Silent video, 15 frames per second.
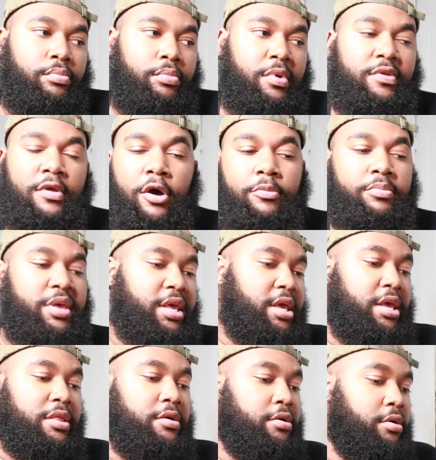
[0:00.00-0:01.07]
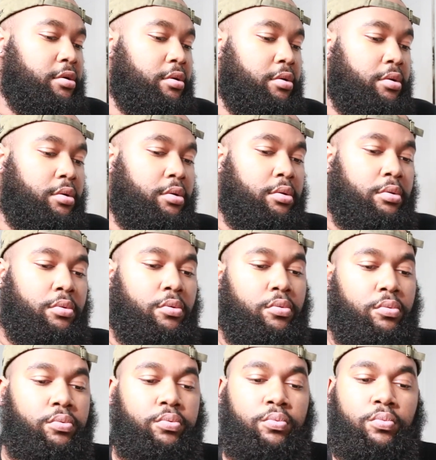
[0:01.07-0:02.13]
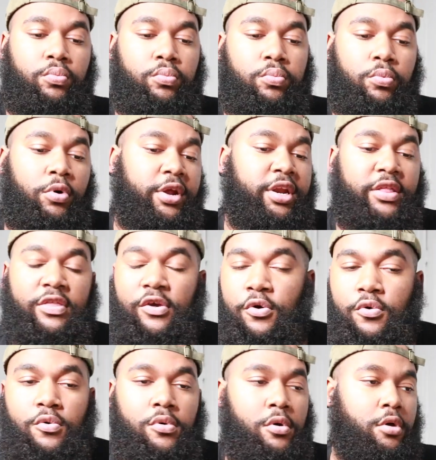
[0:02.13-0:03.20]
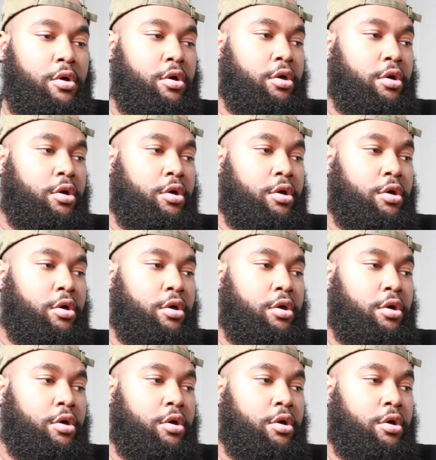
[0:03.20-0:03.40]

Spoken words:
it's going to be either 1-2,